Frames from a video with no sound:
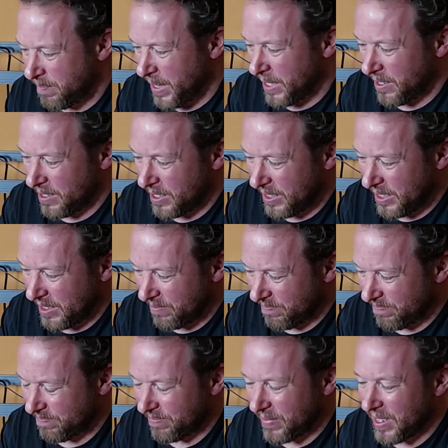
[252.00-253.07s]
Because
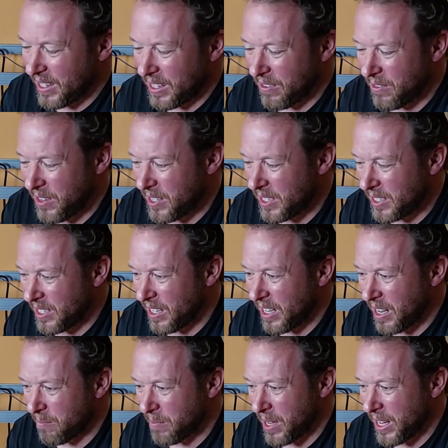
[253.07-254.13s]
this
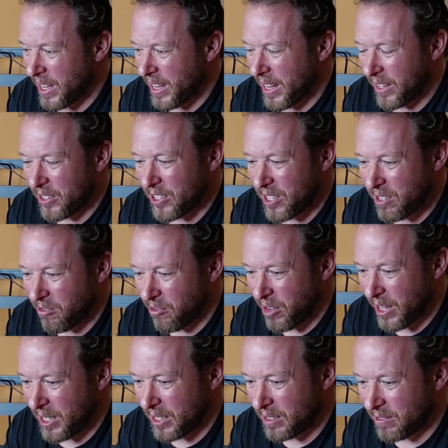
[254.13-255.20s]
time I actually
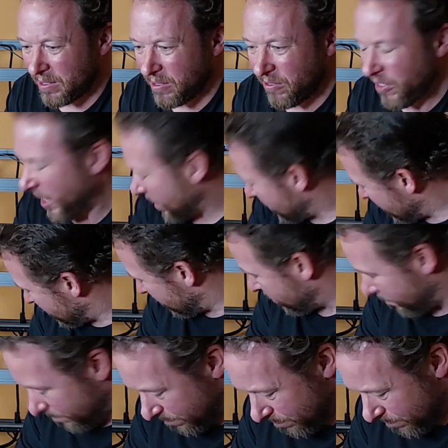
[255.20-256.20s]
fell victim